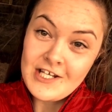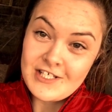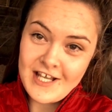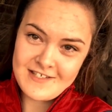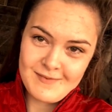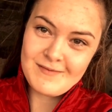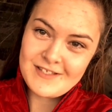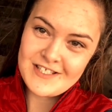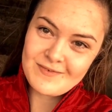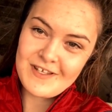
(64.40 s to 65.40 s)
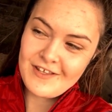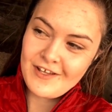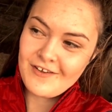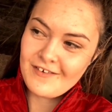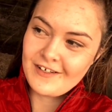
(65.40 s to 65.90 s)
some images with
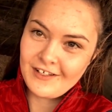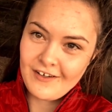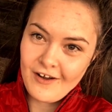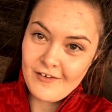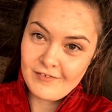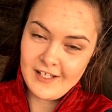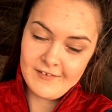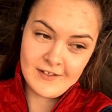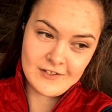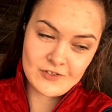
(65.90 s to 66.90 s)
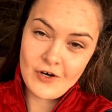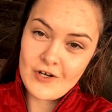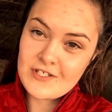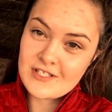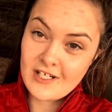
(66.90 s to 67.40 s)
you, and hopefully, fingers
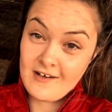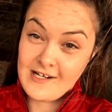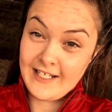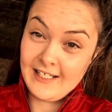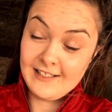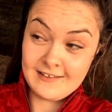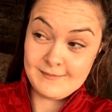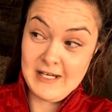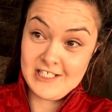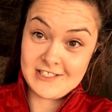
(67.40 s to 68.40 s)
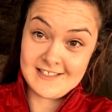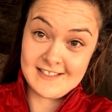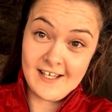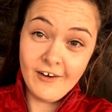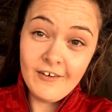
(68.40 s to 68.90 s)
crossed, I manage to
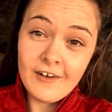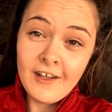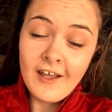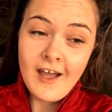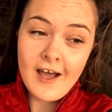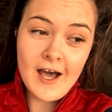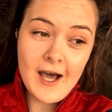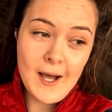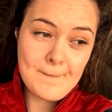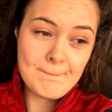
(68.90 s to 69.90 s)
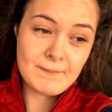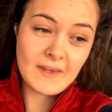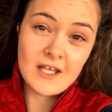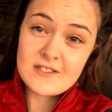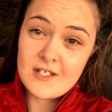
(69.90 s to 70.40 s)
stay on.
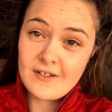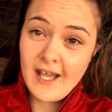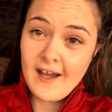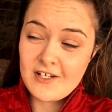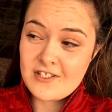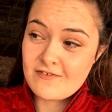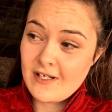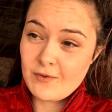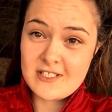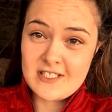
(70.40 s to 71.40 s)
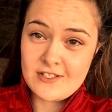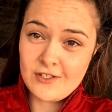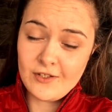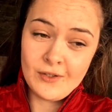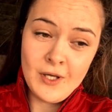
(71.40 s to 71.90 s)
I just really wanted
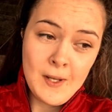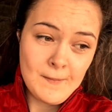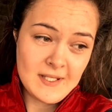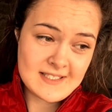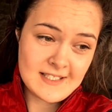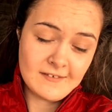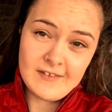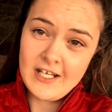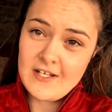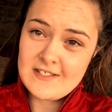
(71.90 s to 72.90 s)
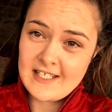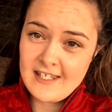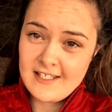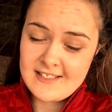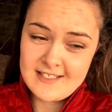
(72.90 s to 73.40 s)
to put this little video
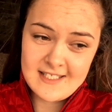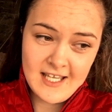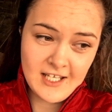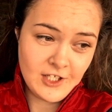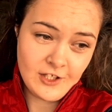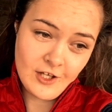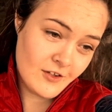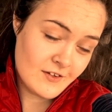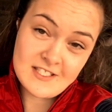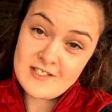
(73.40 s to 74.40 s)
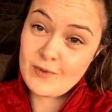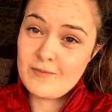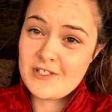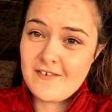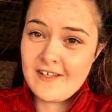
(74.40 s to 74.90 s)
together to say, this is what
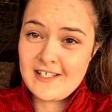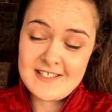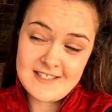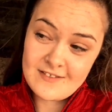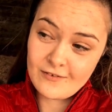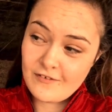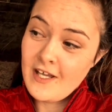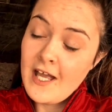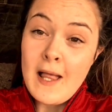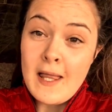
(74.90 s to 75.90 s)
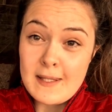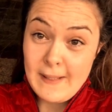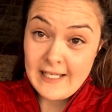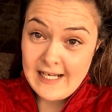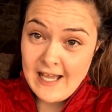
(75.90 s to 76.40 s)
I'm doing, this is sort of the
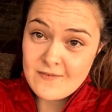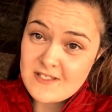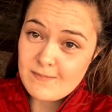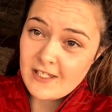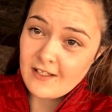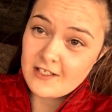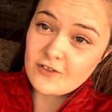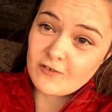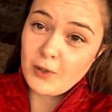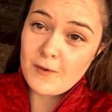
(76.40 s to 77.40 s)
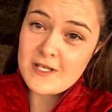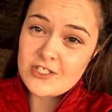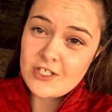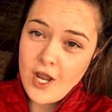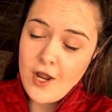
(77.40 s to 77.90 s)
big announcement that I'd sort of
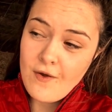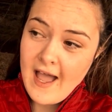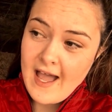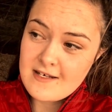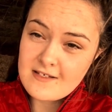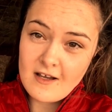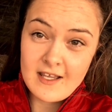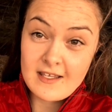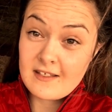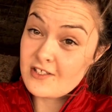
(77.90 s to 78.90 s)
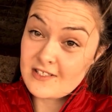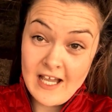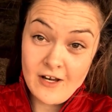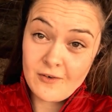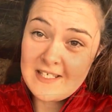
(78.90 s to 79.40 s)
promised you, and I just
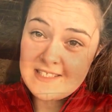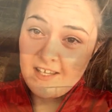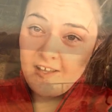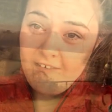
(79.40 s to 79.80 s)
cannot wait to get